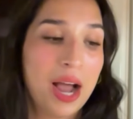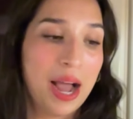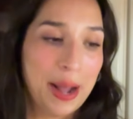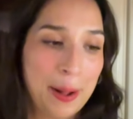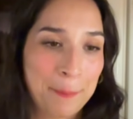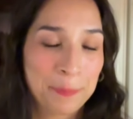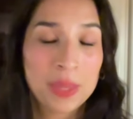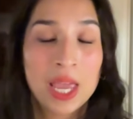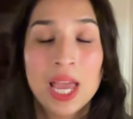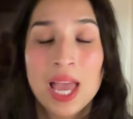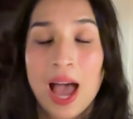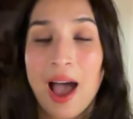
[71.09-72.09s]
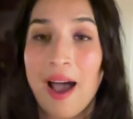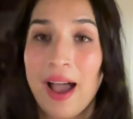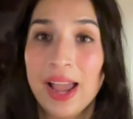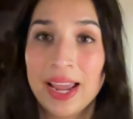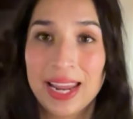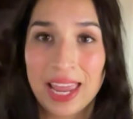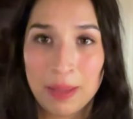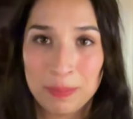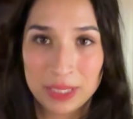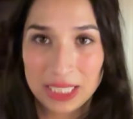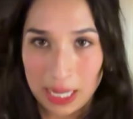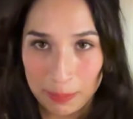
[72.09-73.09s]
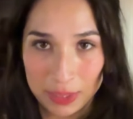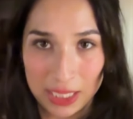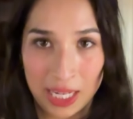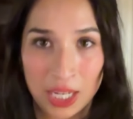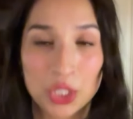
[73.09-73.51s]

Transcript: I am attempting